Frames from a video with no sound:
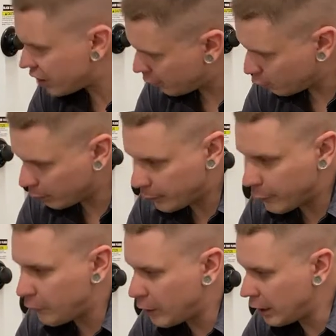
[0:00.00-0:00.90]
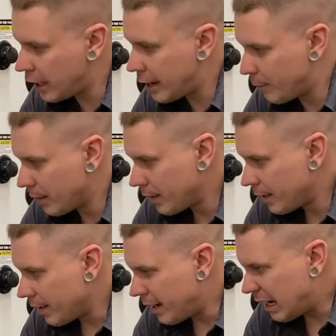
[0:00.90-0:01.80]
Generally will fill up
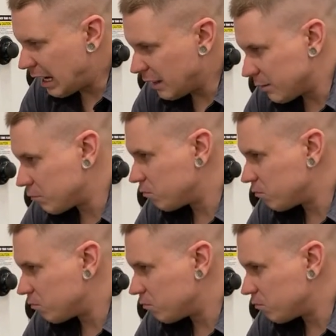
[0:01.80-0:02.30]
uh,